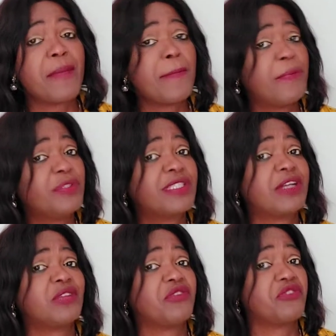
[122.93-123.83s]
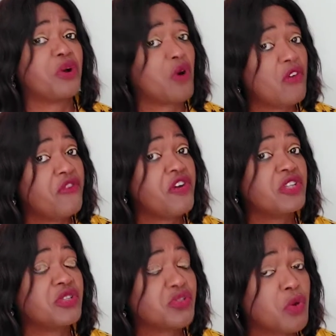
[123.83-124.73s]
being pushed out of your
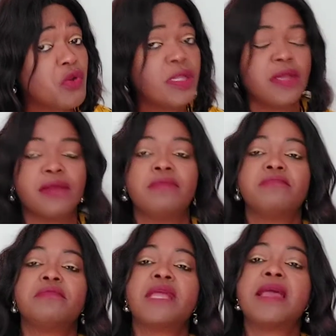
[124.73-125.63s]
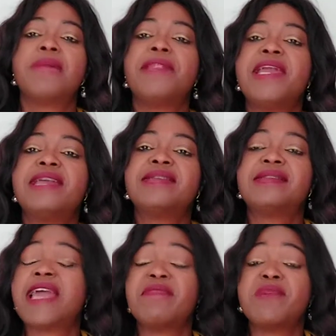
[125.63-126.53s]
comfort zone? Please
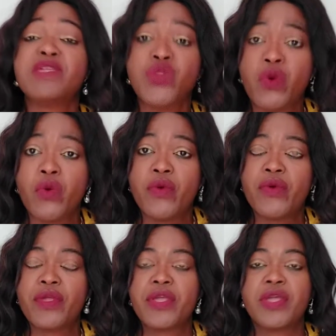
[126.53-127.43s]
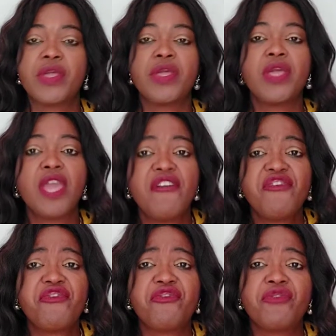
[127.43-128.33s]
let me know.
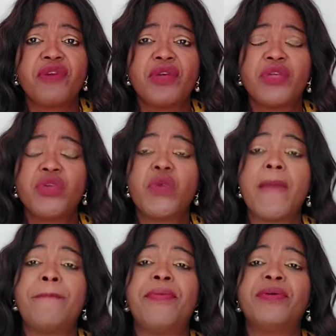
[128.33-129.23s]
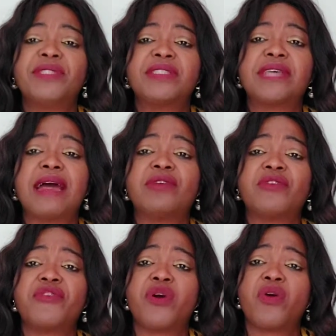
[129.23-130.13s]
If you were pushed out
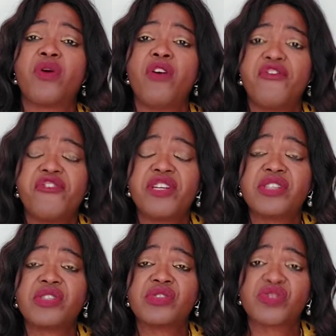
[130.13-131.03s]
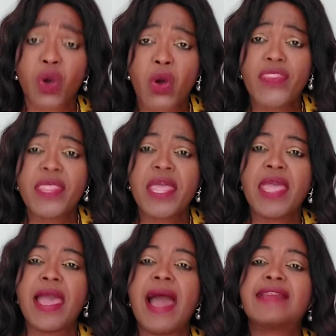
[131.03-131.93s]
of your comfort zone
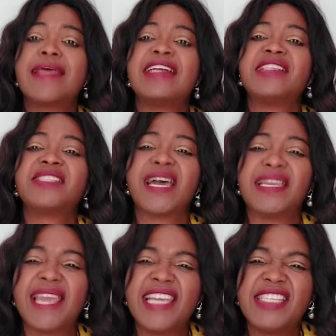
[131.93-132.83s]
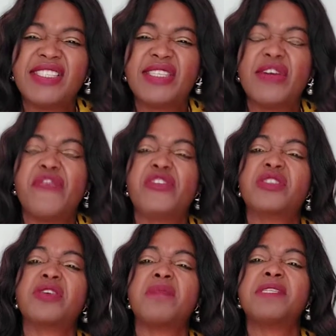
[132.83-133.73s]
and that challenged you for
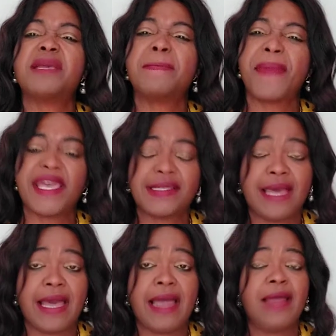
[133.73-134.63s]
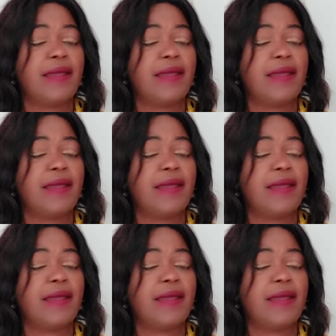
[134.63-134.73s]
something better,